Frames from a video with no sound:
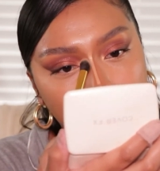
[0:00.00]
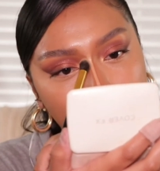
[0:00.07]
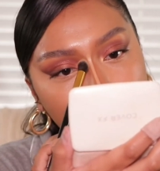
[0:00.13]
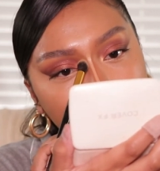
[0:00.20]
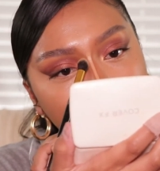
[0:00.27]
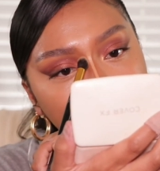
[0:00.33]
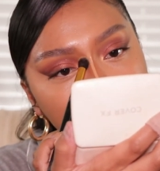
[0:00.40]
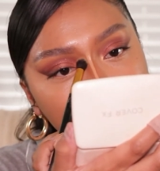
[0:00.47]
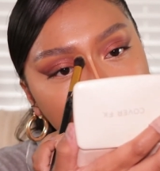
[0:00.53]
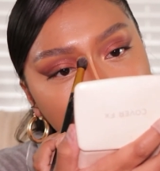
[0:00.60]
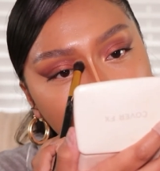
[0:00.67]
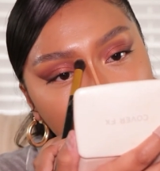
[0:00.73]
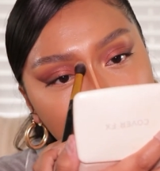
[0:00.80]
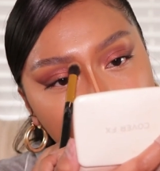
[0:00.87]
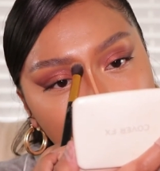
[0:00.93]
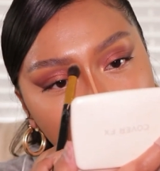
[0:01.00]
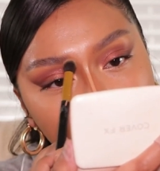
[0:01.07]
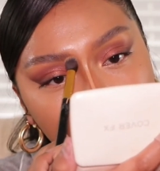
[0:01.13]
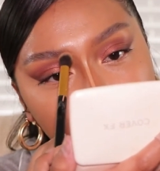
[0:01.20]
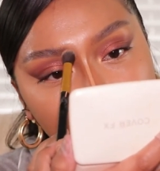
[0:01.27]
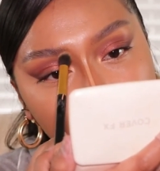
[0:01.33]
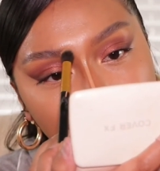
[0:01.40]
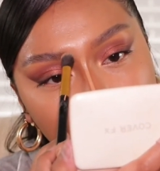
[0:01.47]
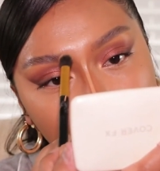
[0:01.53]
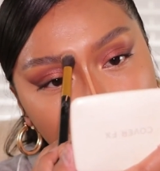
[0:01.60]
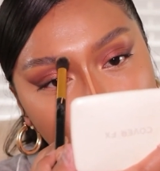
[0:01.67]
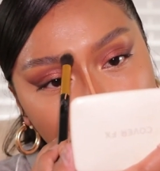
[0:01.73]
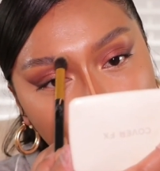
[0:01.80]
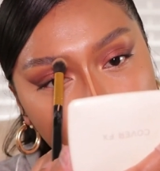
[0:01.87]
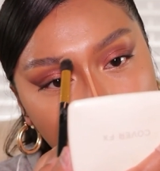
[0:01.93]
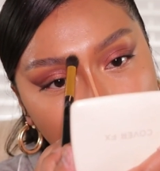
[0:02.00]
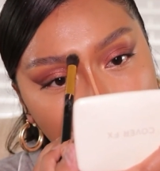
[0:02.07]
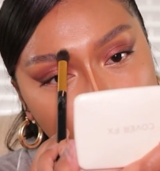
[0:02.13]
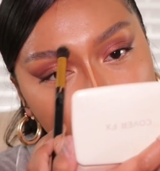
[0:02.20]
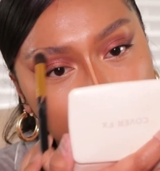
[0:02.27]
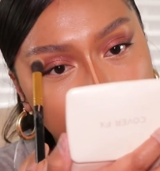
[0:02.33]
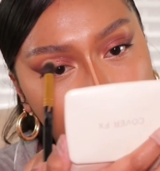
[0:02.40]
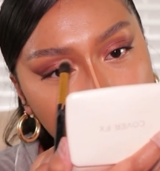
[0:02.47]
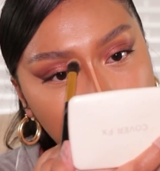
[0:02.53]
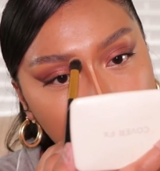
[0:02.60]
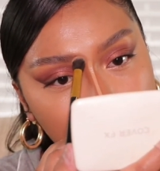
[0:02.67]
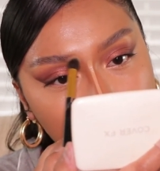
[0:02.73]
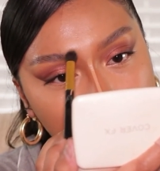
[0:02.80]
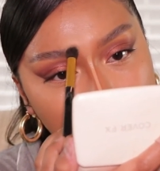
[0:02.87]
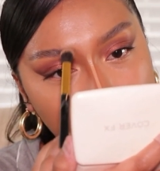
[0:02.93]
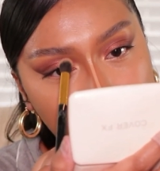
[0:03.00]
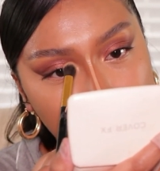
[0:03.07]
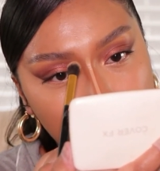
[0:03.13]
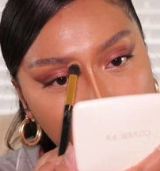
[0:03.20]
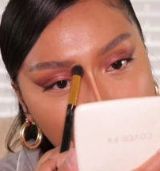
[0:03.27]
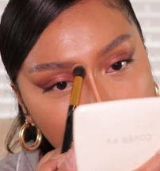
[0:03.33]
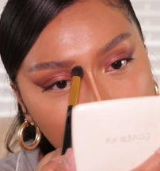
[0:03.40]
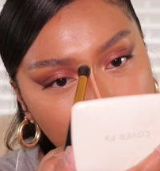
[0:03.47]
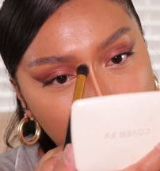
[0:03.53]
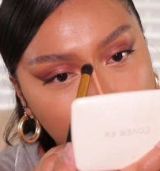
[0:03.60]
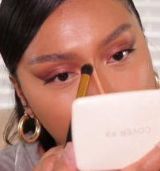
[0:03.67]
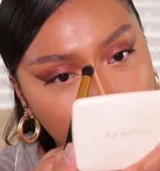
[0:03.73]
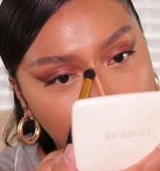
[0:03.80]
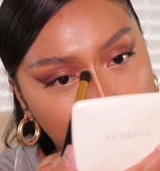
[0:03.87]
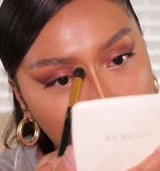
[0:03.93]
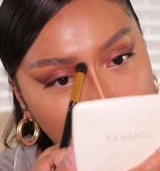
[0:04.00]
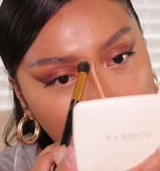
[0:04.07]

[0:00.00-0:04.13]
I like to pounce it in, and I'll go all the way up into the eyebrow and everything.